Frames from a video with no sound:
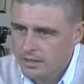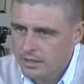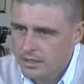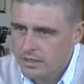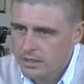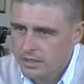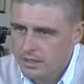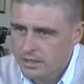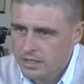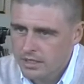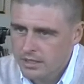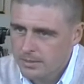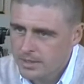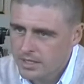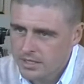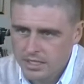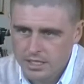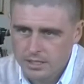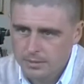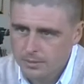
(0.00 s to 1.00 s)
This is it'd
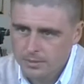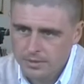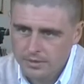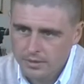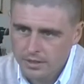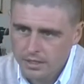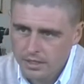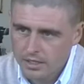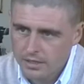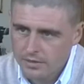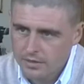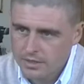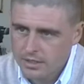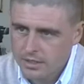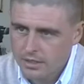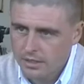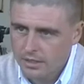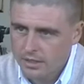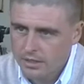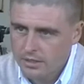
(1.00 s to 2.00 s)
be 6 months before you can even
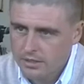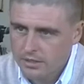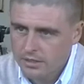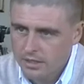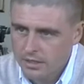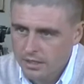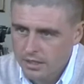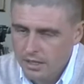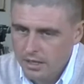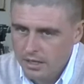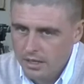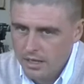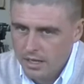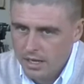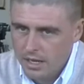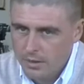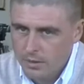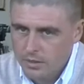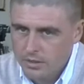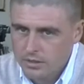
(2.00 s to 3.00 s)
sit in a
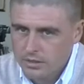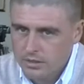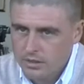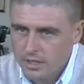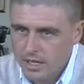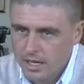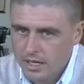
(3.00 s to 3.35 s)
horse.